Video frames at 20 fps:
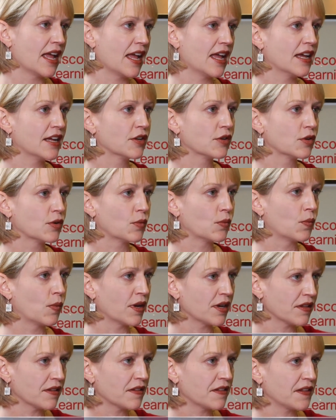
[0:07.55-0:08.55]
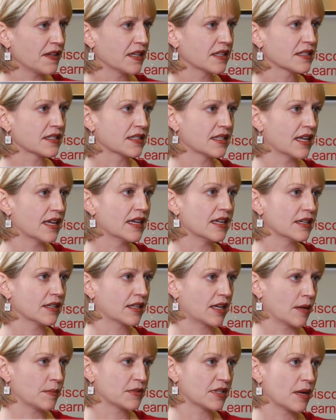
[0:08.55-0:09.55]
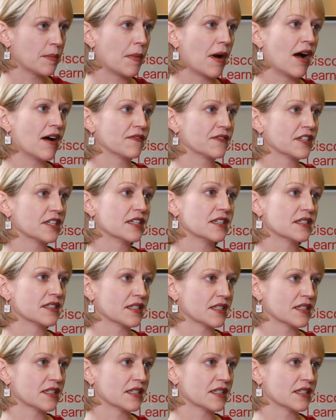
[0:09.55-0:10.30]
and one of the things that comes up often is